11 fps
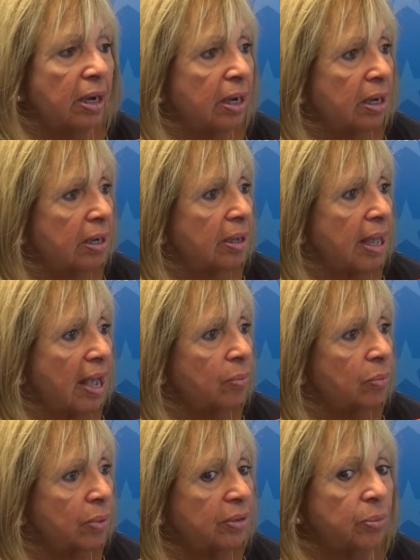
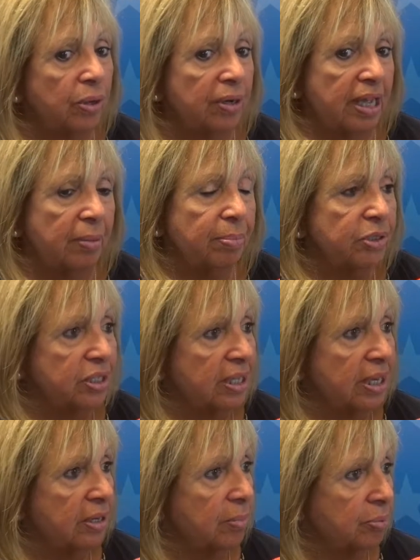and we were able to
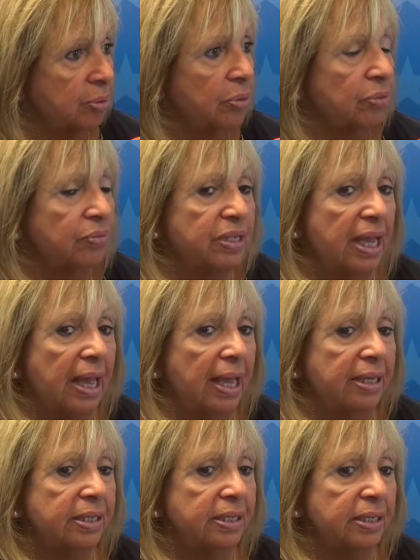get it approved,
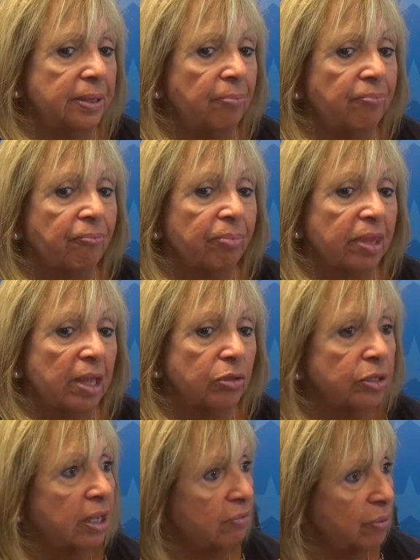and
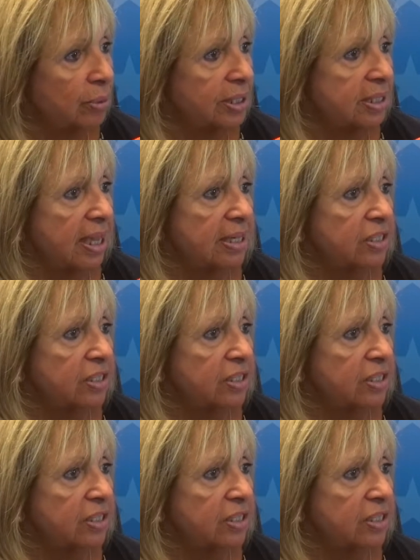looking forward to that.